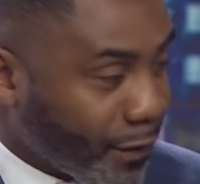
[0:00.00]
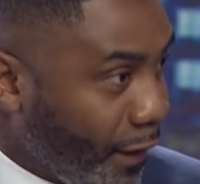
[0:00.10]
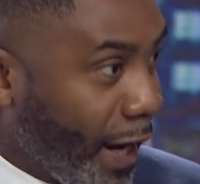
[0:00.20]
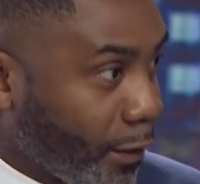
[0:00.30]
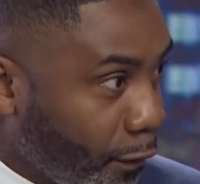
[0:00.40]

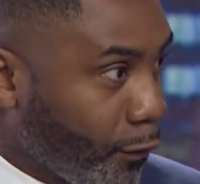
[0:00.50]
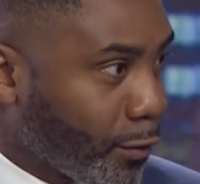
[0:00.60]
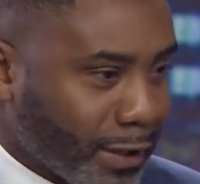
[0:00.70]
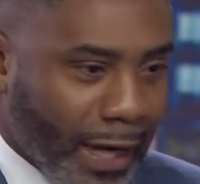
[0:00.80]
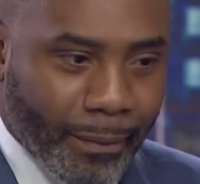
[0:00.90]
fighter of
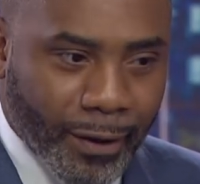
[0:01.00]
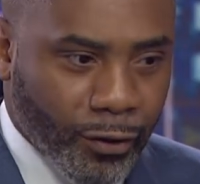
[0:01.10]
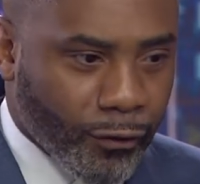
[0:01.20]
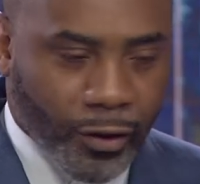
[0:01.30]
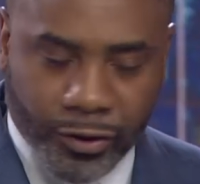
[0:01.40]
all time, and
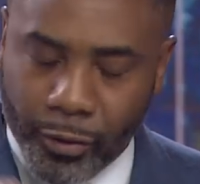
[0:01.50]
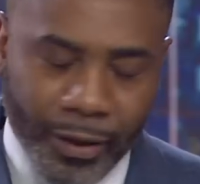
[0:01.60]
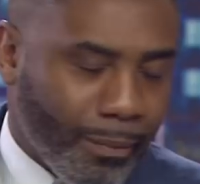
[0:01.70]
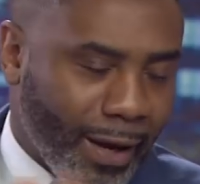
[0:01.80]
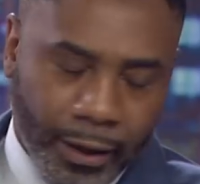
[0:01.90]
you've got so
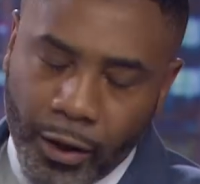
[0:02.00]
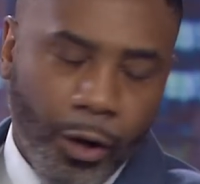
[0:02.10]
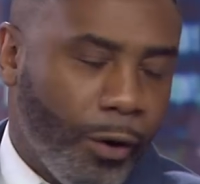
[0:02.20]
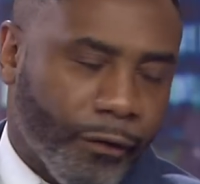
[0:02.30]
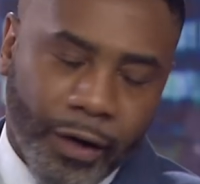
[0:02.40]
many men
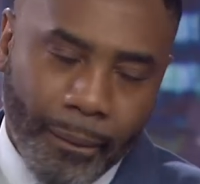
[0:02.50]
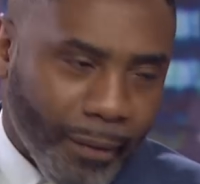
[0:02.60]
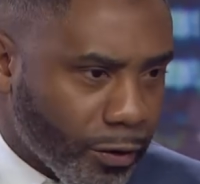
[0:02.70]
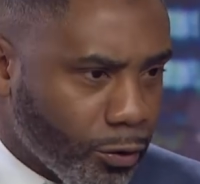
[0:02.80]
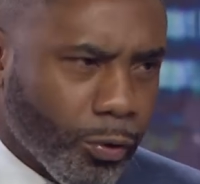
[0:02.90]
who have come,
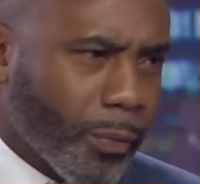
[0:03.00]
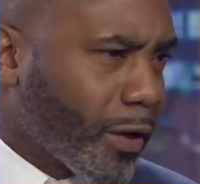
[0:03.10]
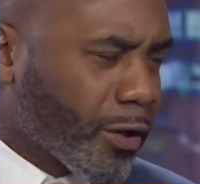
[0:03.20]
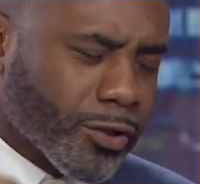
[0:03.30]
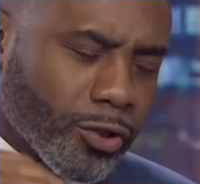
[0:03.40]
but you will
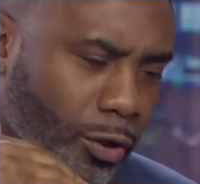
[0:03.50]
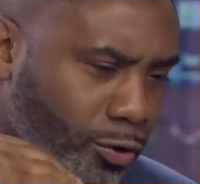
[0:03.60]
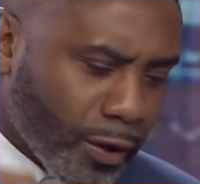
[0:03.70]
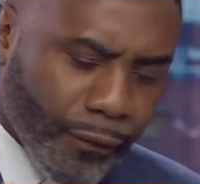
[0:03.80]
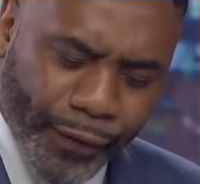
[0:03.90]
because you're
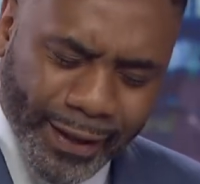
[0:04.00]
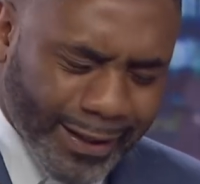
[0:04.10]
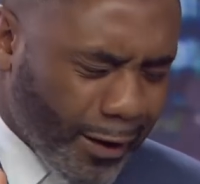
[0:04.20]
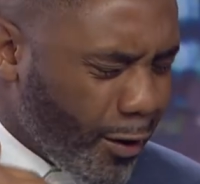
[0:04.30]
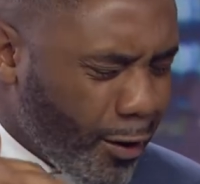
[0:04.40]
doing things
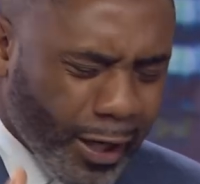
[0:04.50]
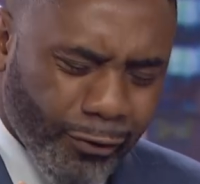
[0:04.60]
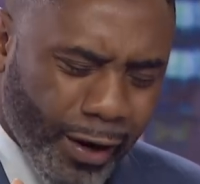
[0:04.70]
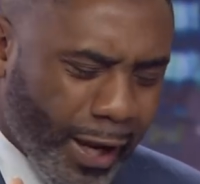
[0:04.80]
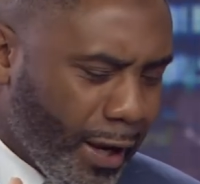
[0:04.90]
at an early
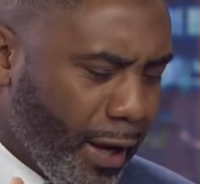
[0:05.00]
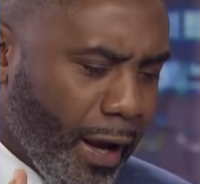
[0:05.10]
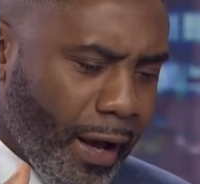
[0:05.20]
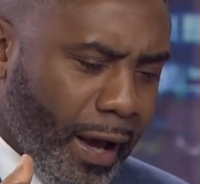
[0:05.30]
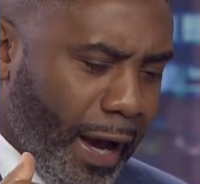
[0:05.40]
rate,
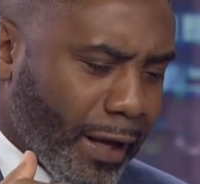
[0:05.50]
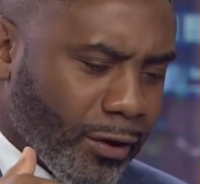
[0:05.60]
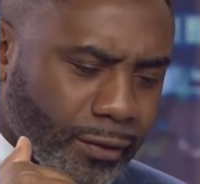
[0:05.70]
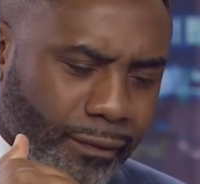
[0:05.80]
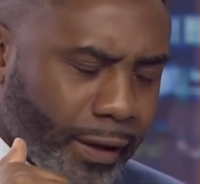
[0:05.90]
and
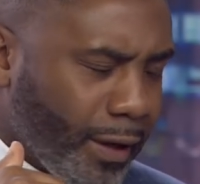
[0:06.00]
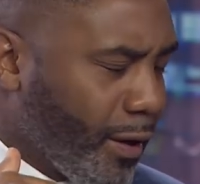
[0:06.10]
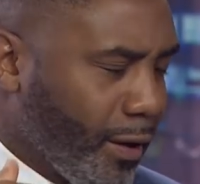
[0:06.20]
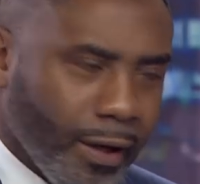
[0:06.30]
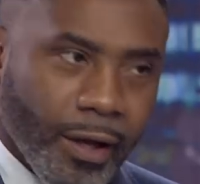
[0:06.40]
you're...
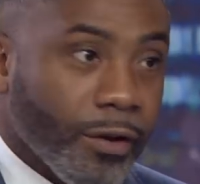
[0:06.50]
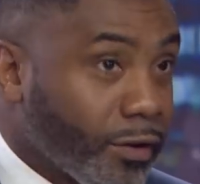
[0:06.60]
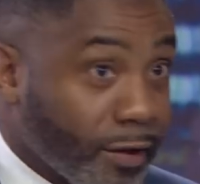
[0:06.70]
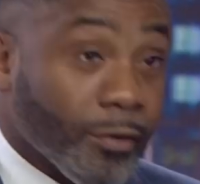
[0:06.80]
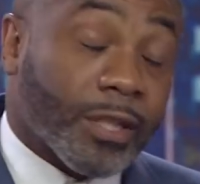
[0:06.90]

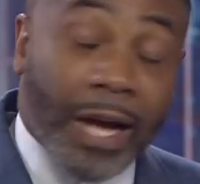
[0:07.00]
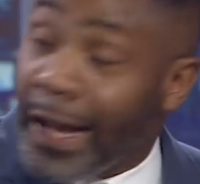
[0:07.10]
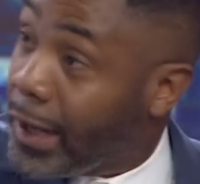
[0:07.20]
Seriously, I